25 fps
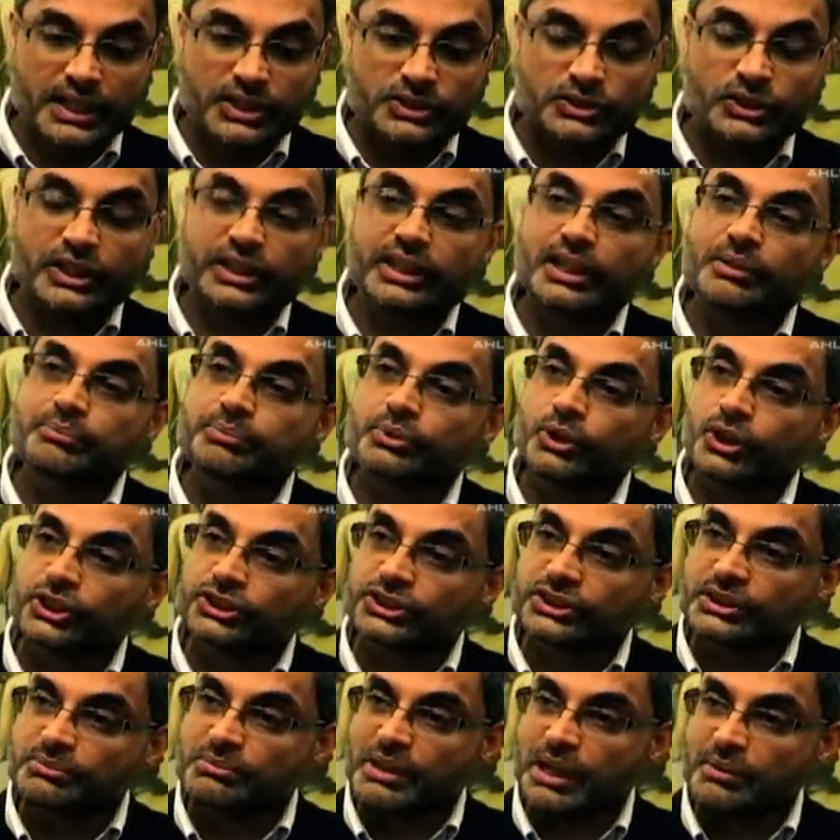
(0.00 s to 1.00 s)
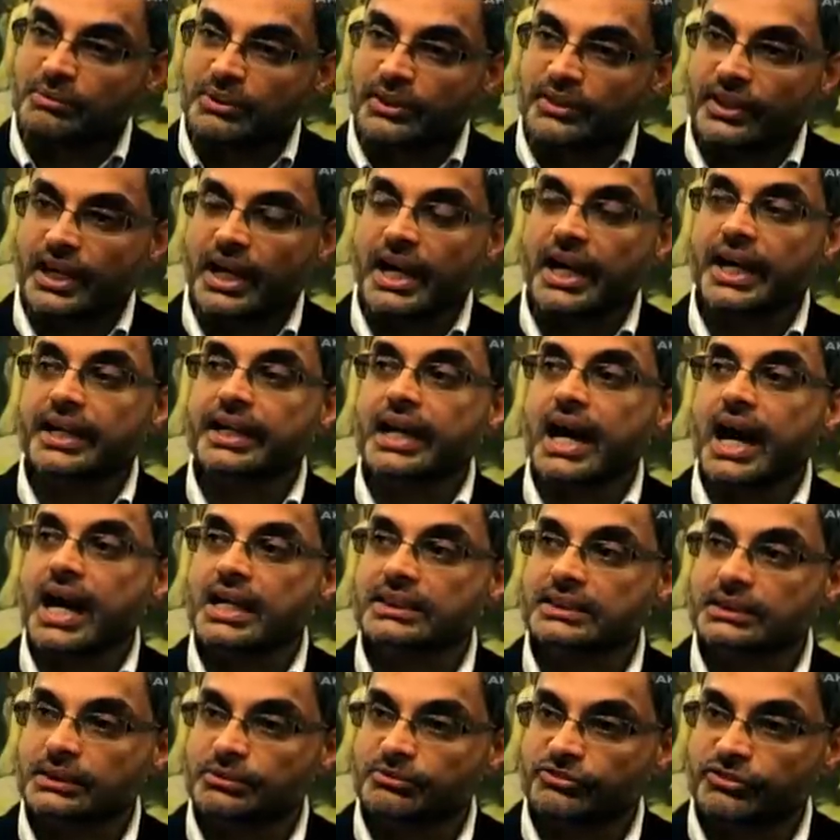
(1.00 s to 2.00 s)
So he approached Imam Ridha and
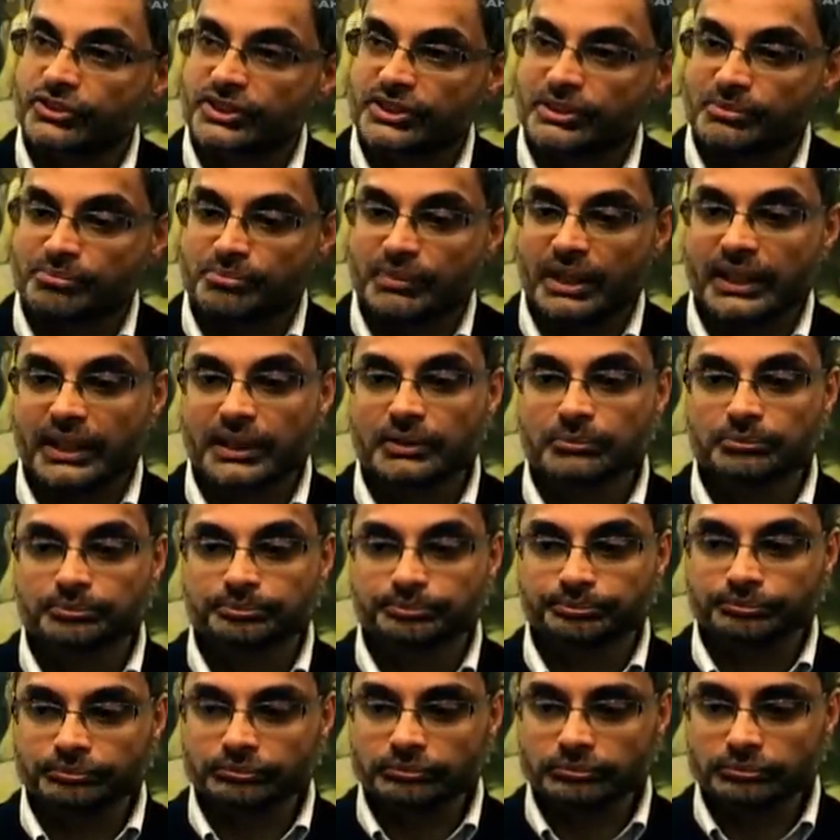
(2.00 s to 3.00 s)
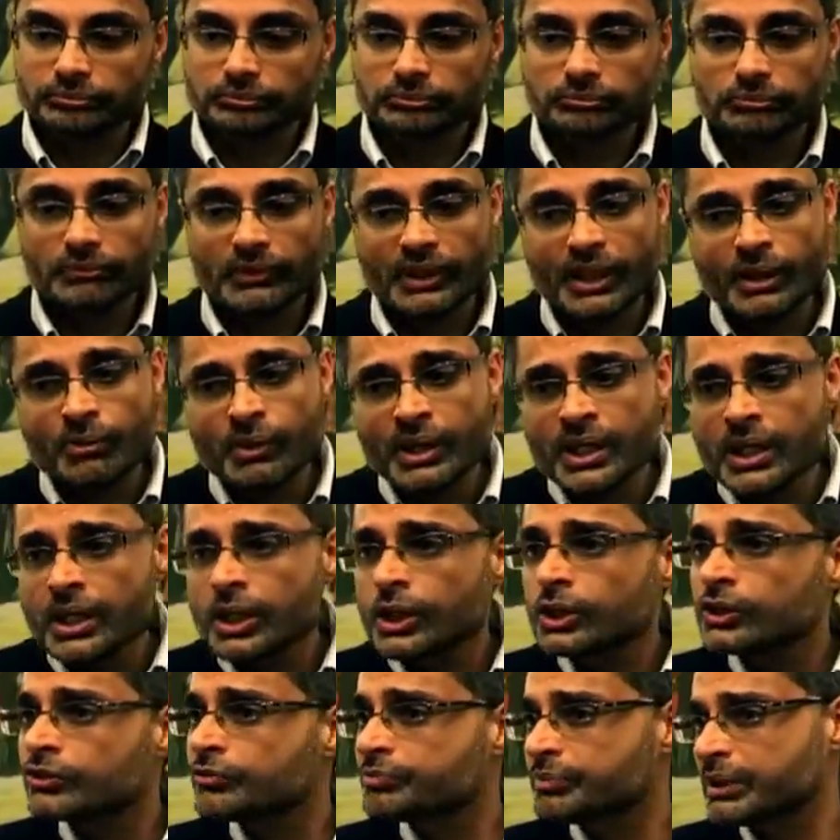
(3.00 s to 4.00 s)
asked him for some money. There were a
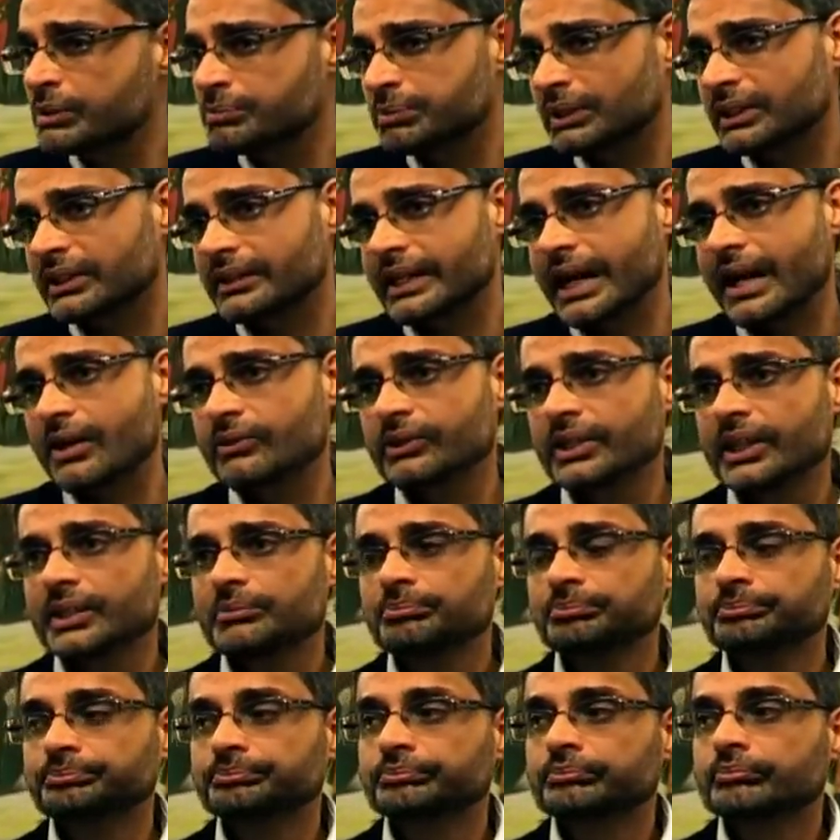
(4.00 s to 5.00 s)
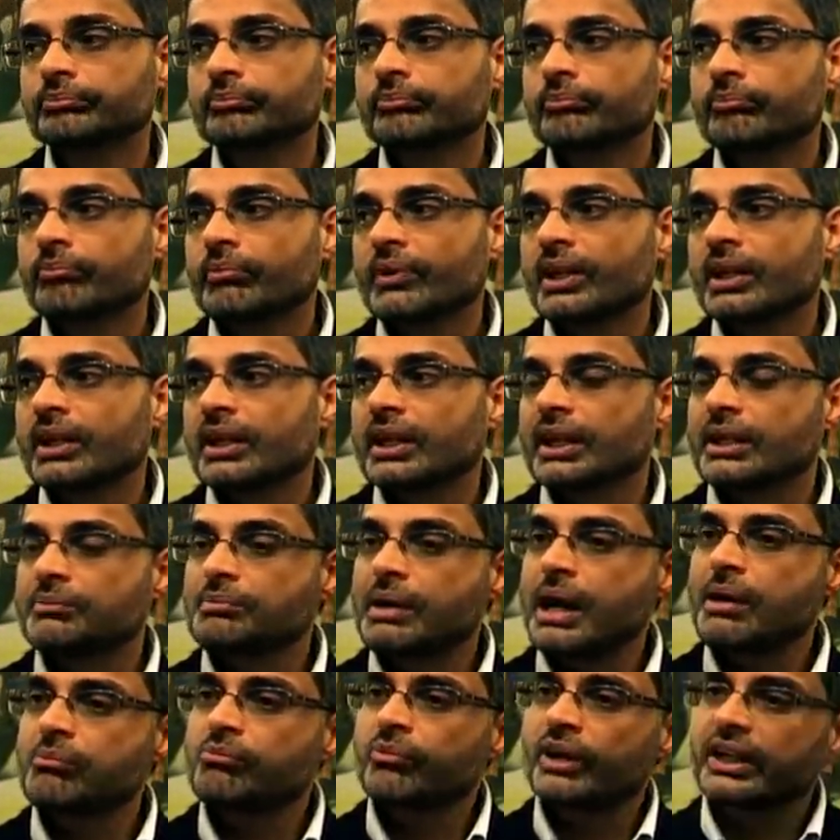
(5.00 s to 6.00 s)
lot of people around him.
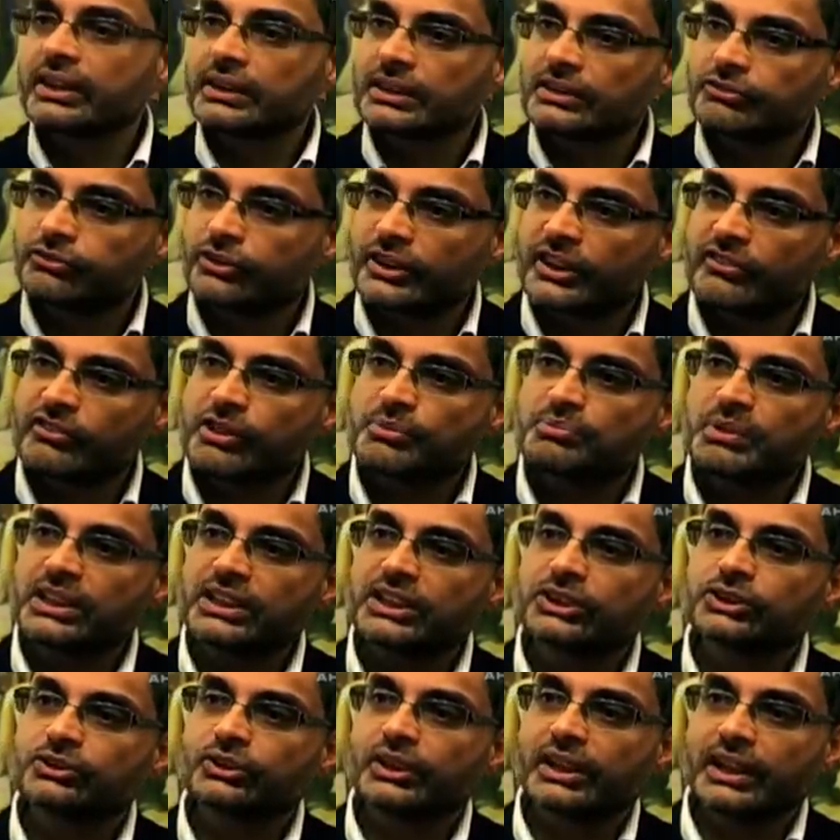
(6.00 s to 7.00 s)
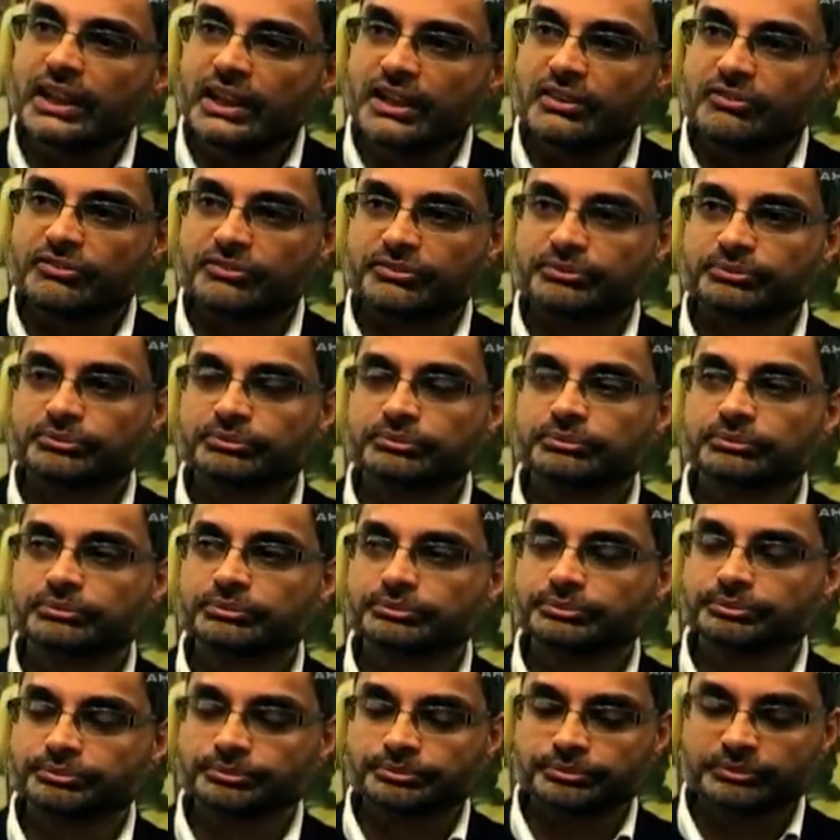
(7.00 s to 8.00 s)
Imam waited for everybody to leave.
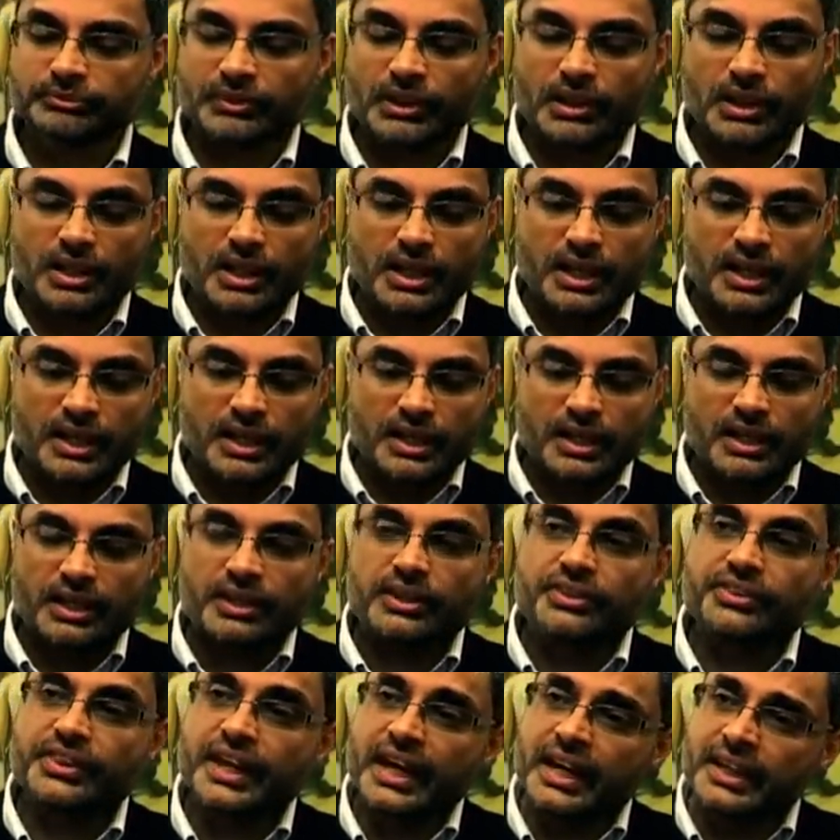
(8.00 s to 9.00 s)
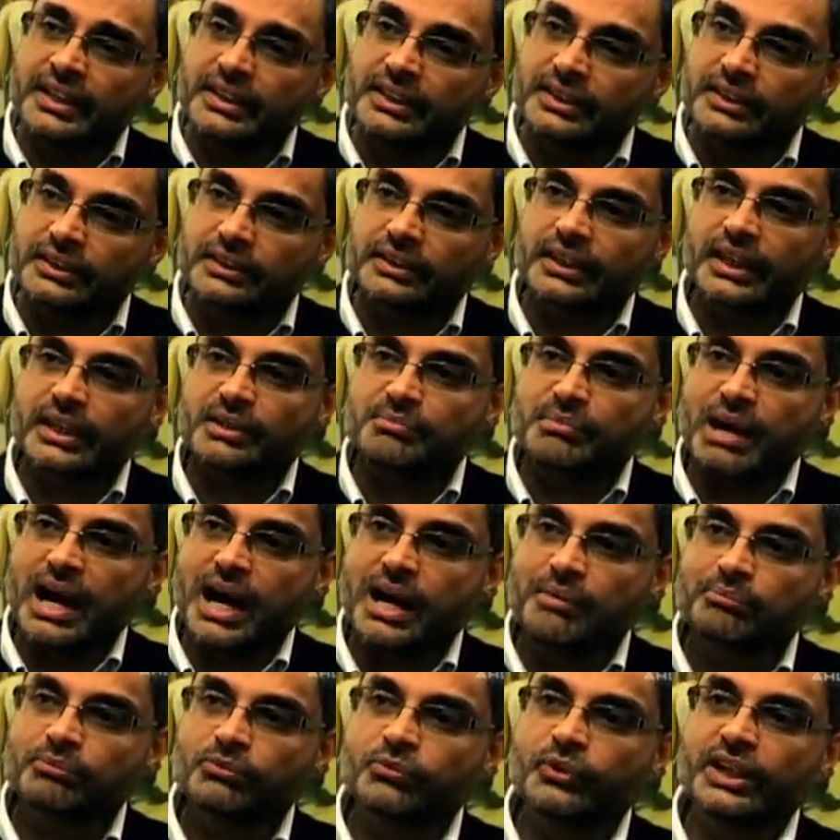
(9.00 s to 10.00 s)
Then the
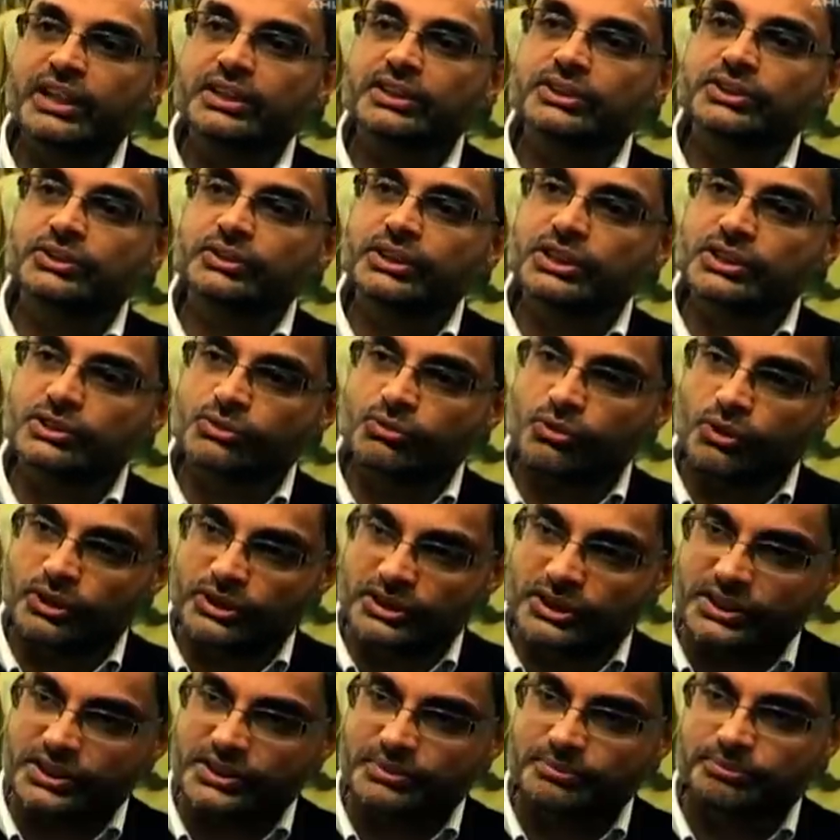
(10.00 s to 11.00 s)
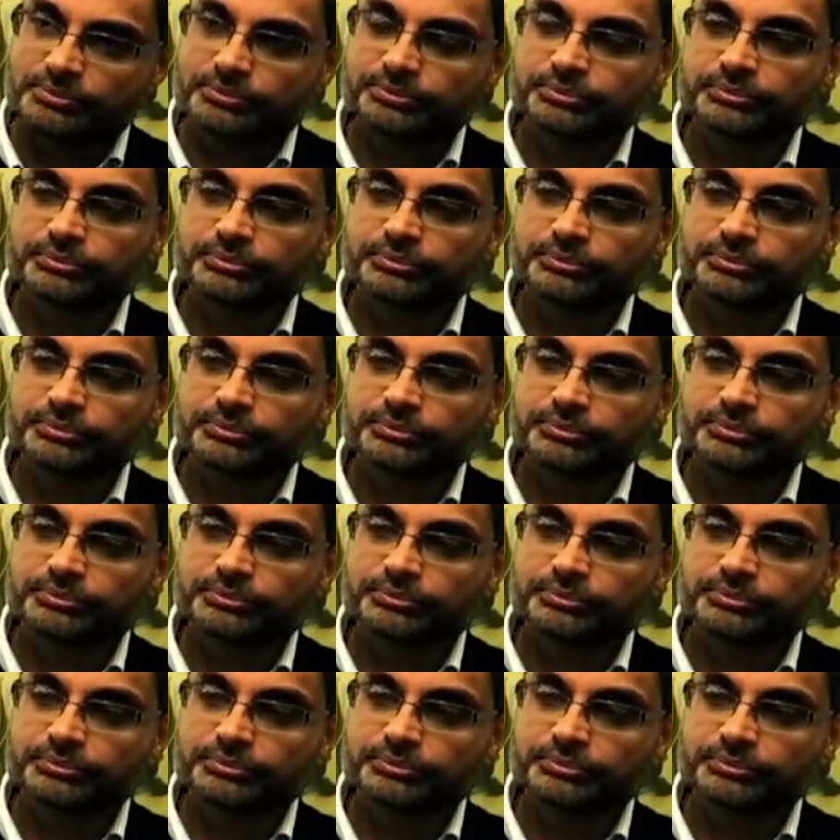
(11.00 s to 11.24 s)
Imam went to his quarters.